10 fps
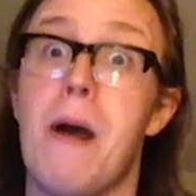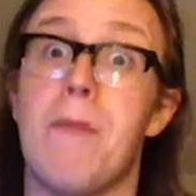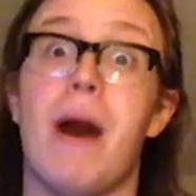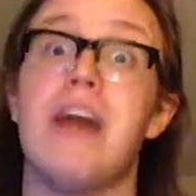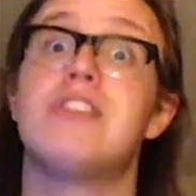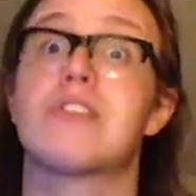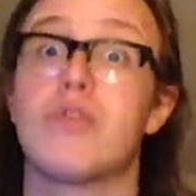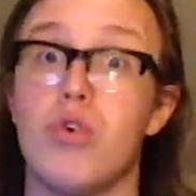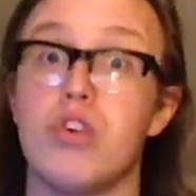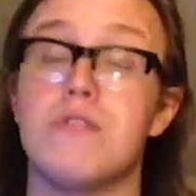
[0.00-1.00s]
my
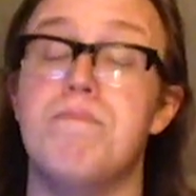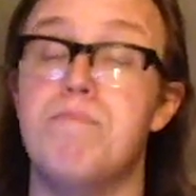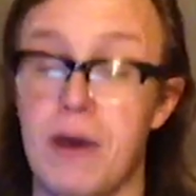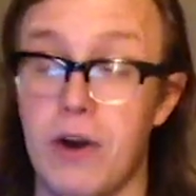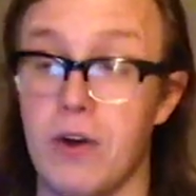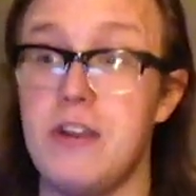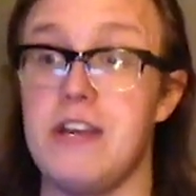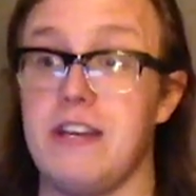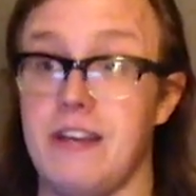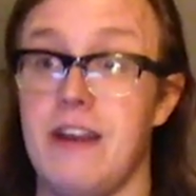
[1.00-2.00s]
school's
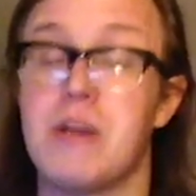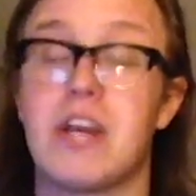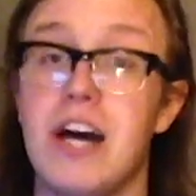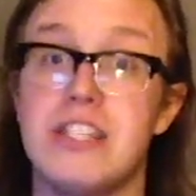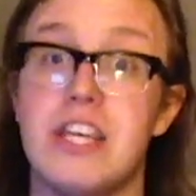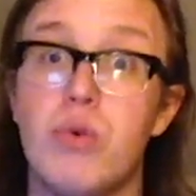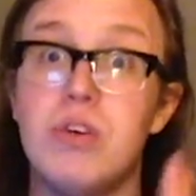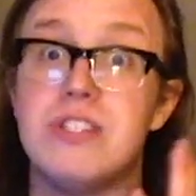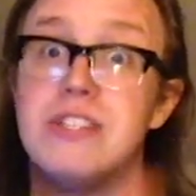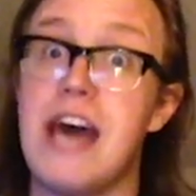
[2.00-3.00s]
building, because it
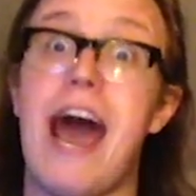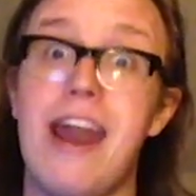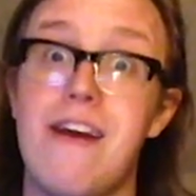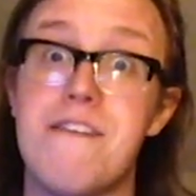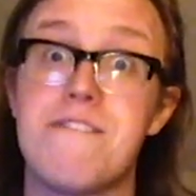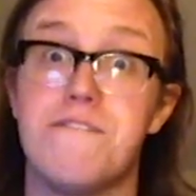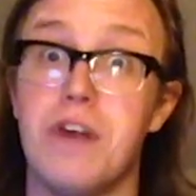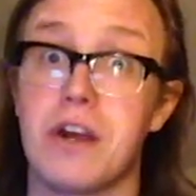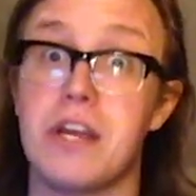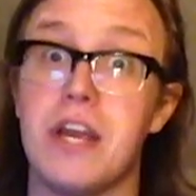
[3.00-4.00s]
was that
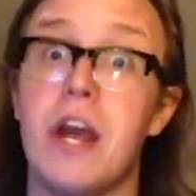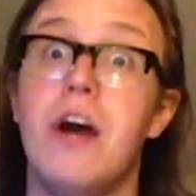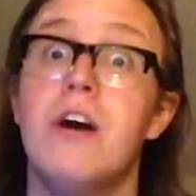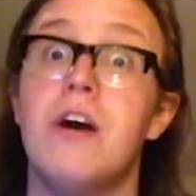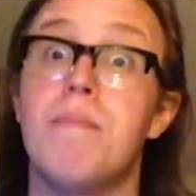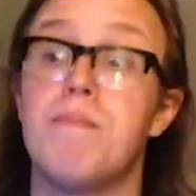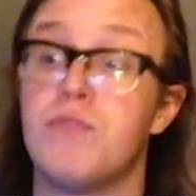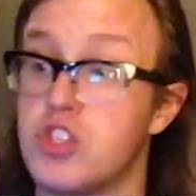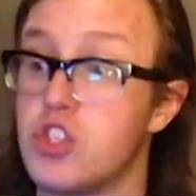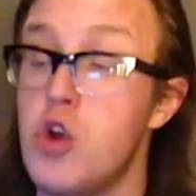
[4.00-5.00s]
fucking
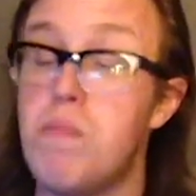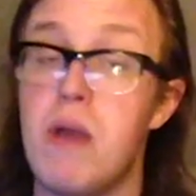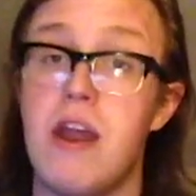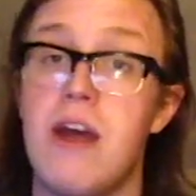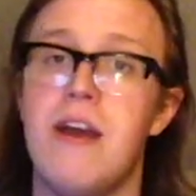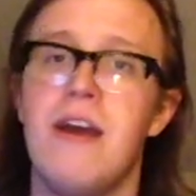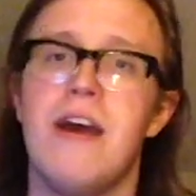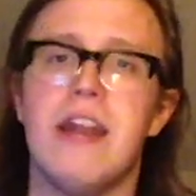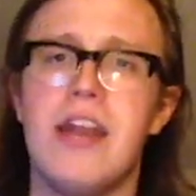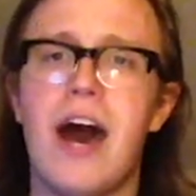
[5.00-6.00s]
stupid.
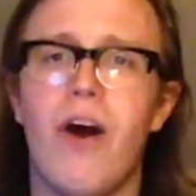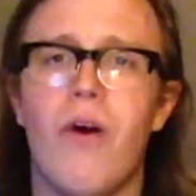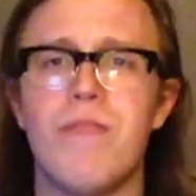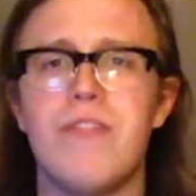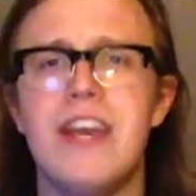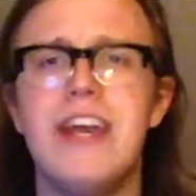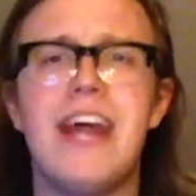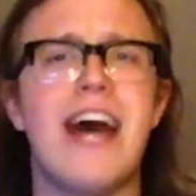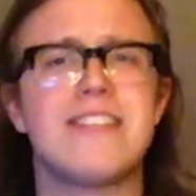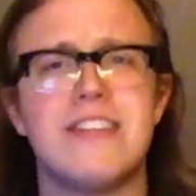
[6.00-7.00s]
Now, it
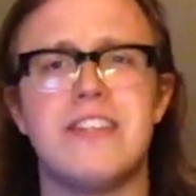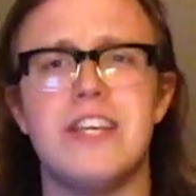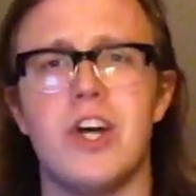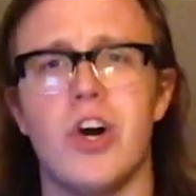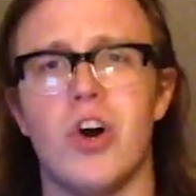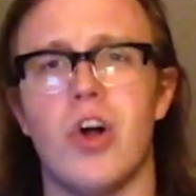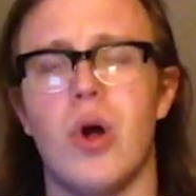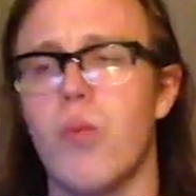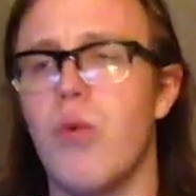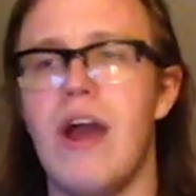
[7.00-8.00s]
has to deal
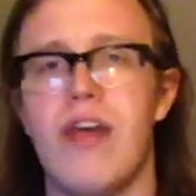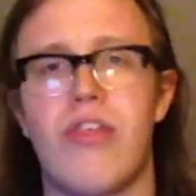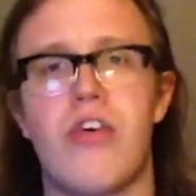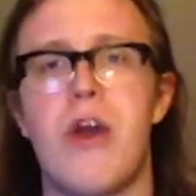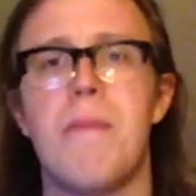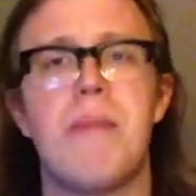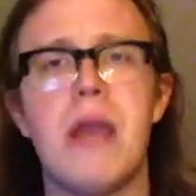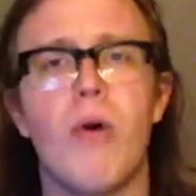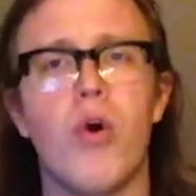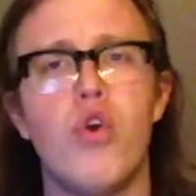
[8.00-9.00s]
with
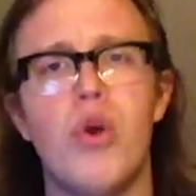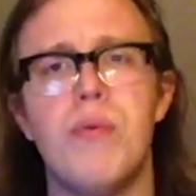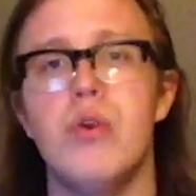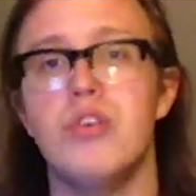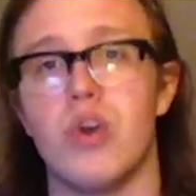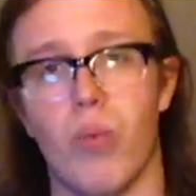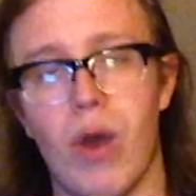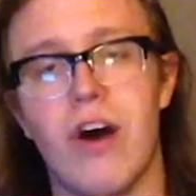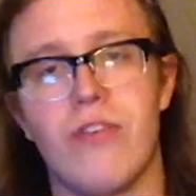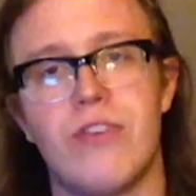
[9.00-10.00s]
people who abuse the
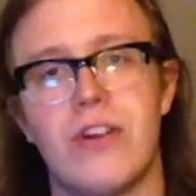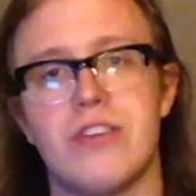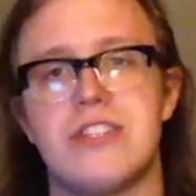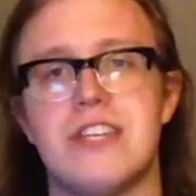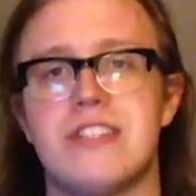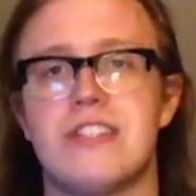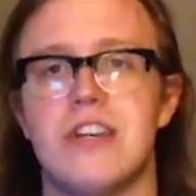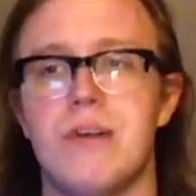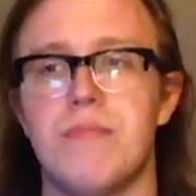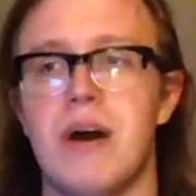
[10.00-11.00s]
welfare
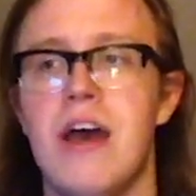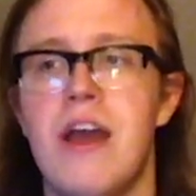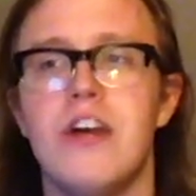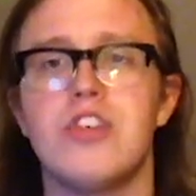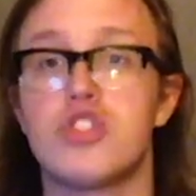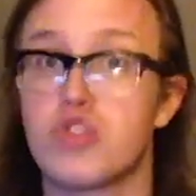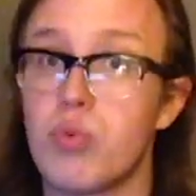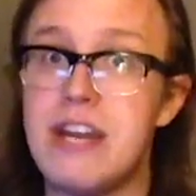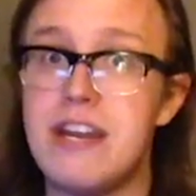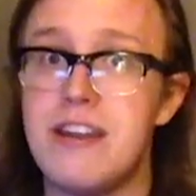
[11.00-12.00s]
system,
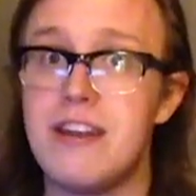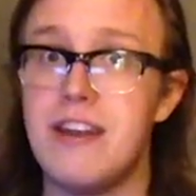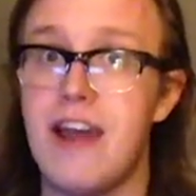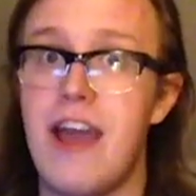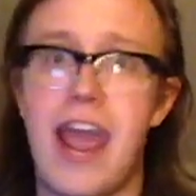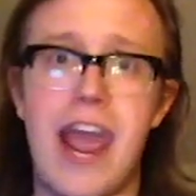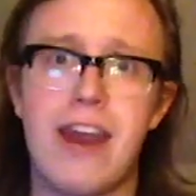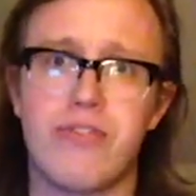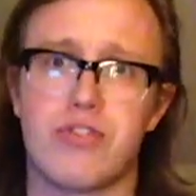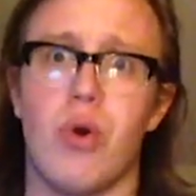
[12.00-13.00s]
Sweden, and
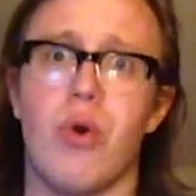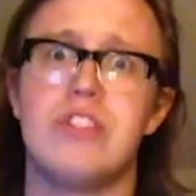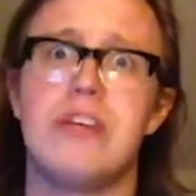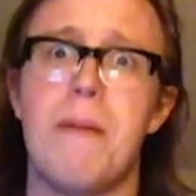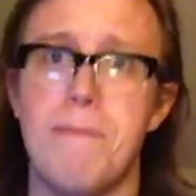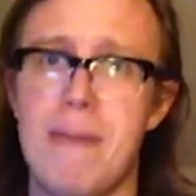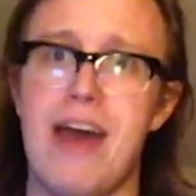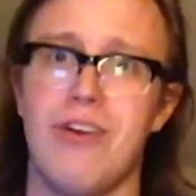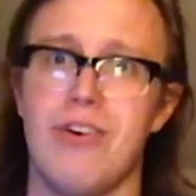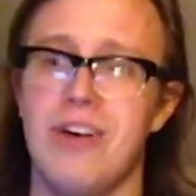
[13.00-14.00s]
of course,
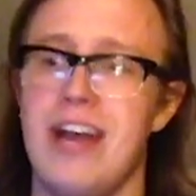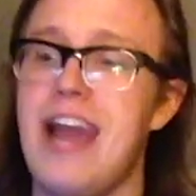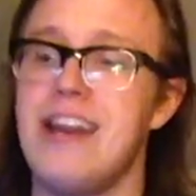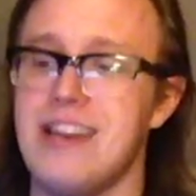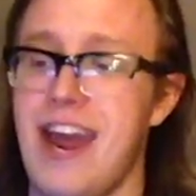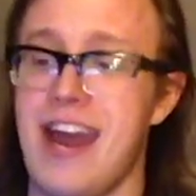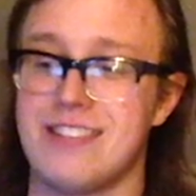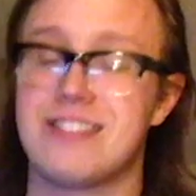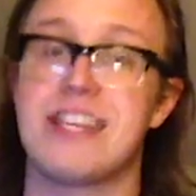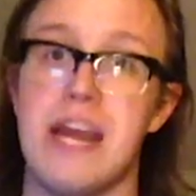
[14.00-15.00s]
metal. And
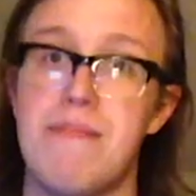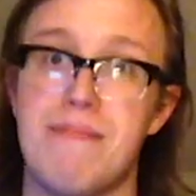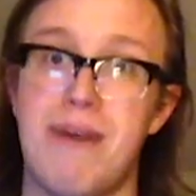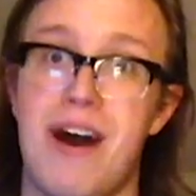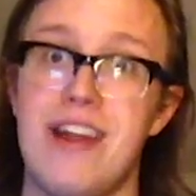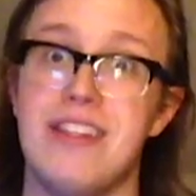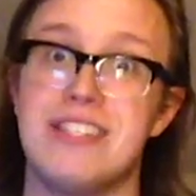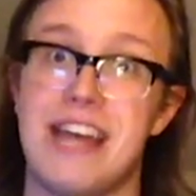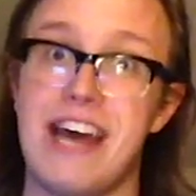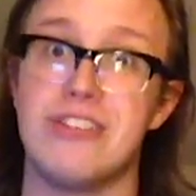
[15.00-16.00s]
yes, keep in mind,
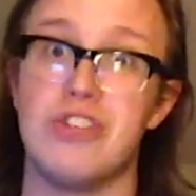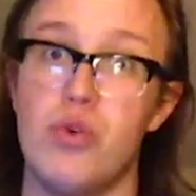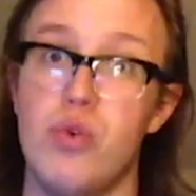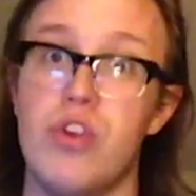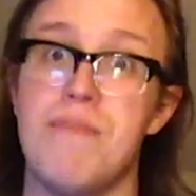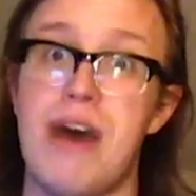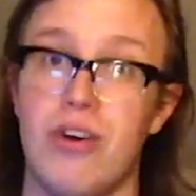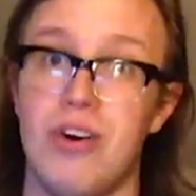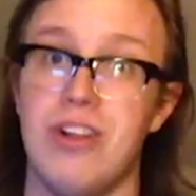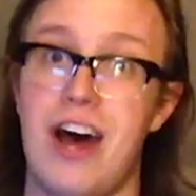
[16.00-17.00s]
this has to do with
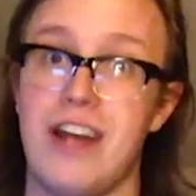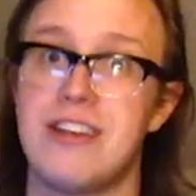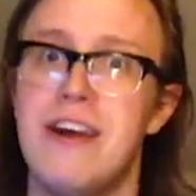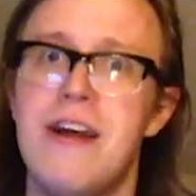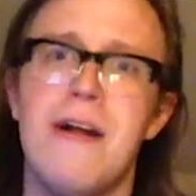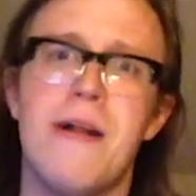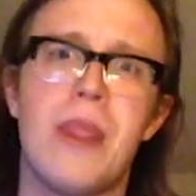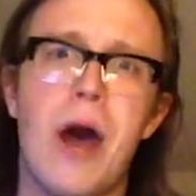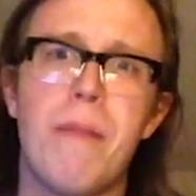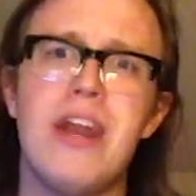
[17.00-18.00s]
metal a lot.
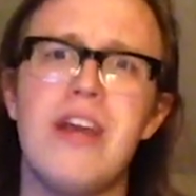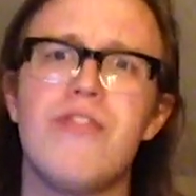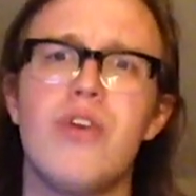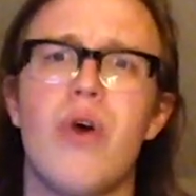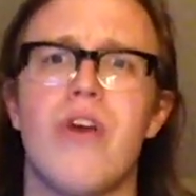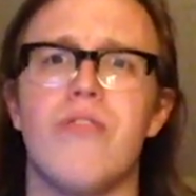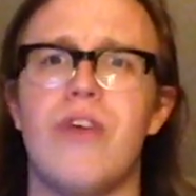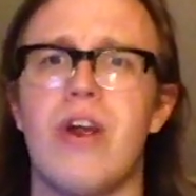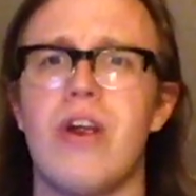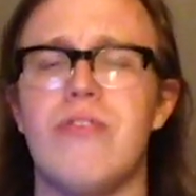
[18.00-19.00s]
Now, many of you are
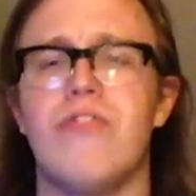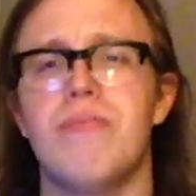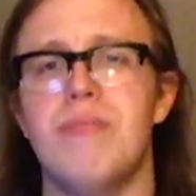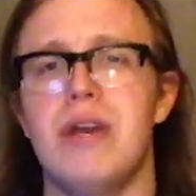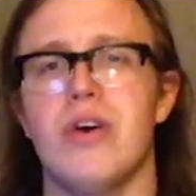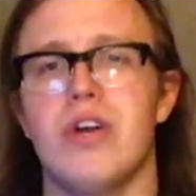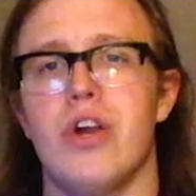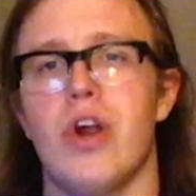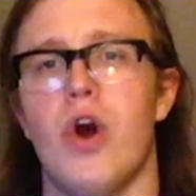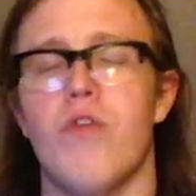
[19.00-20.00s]
very
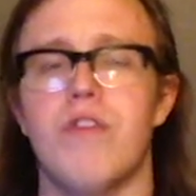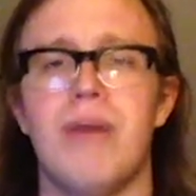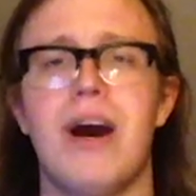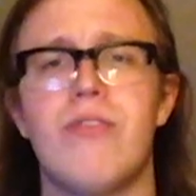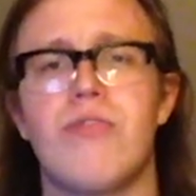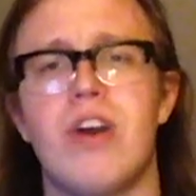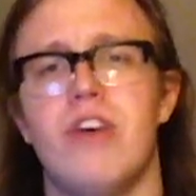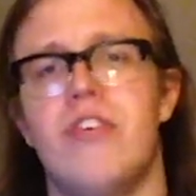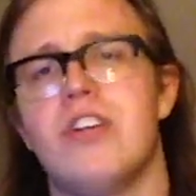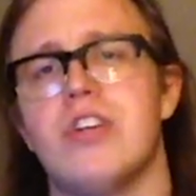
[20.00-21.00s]
familiar over my friend
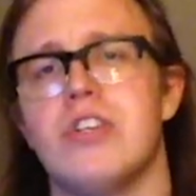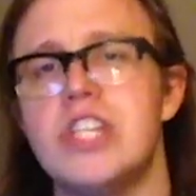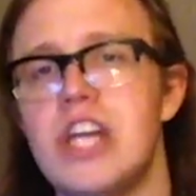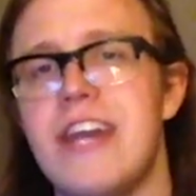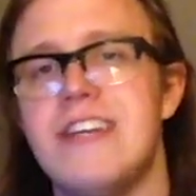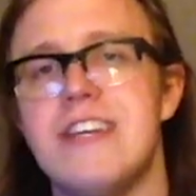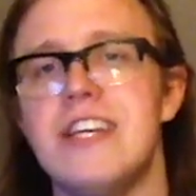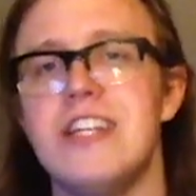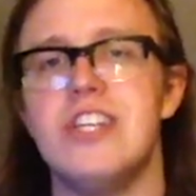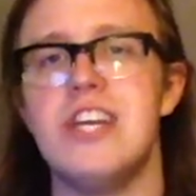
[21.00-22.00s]

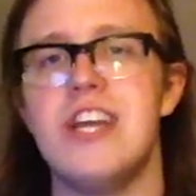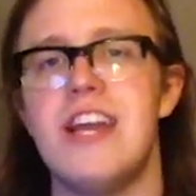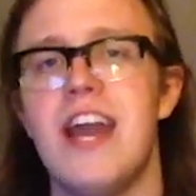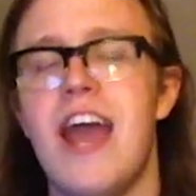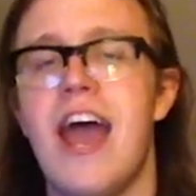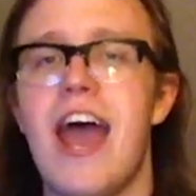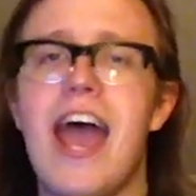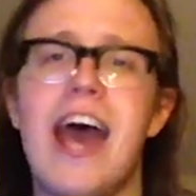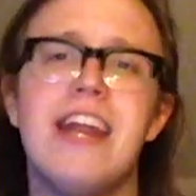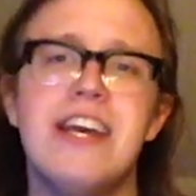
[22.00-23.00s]
OfficialGATG
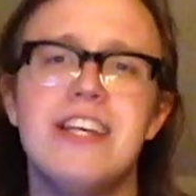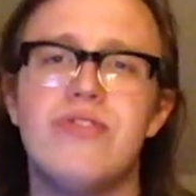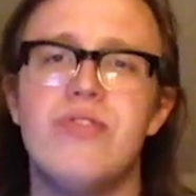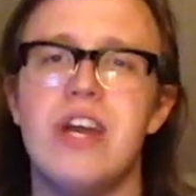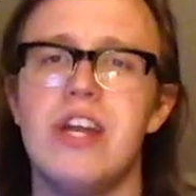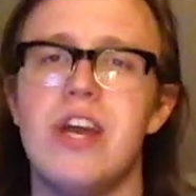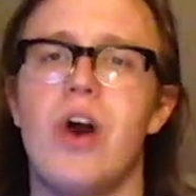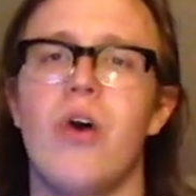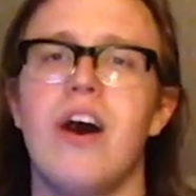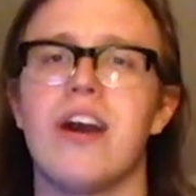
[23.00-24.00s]
and his
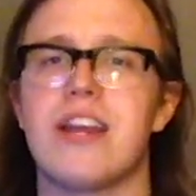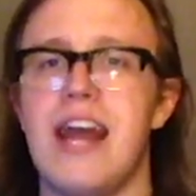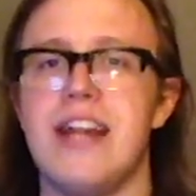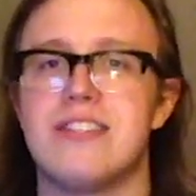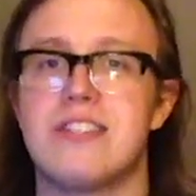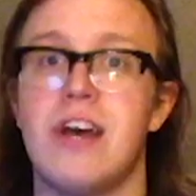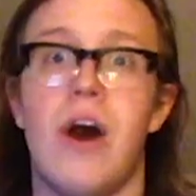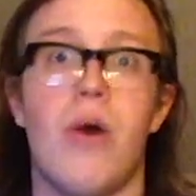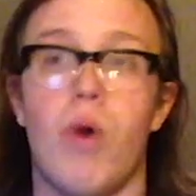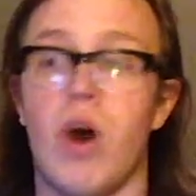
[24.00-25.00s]
video against
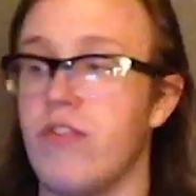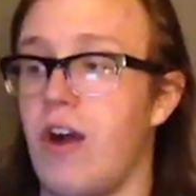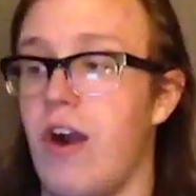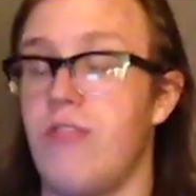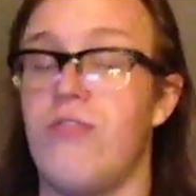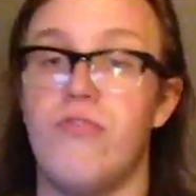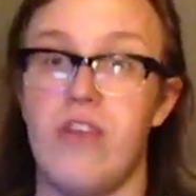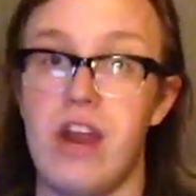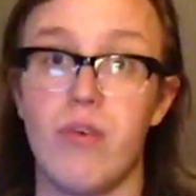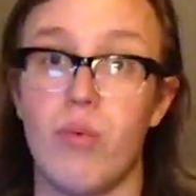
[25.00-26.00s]
one of our
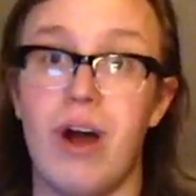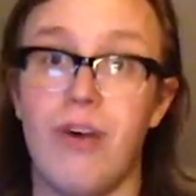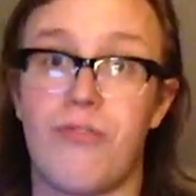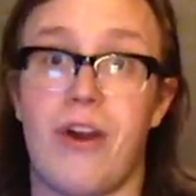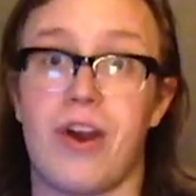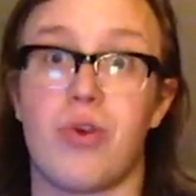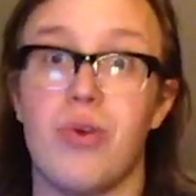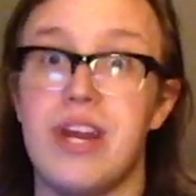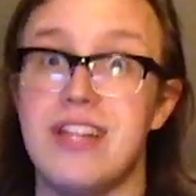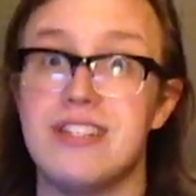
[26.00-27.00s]
favorite welfare
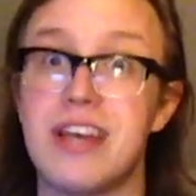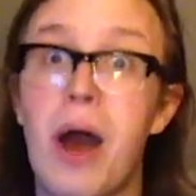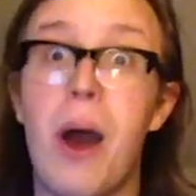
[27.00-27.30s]
queens,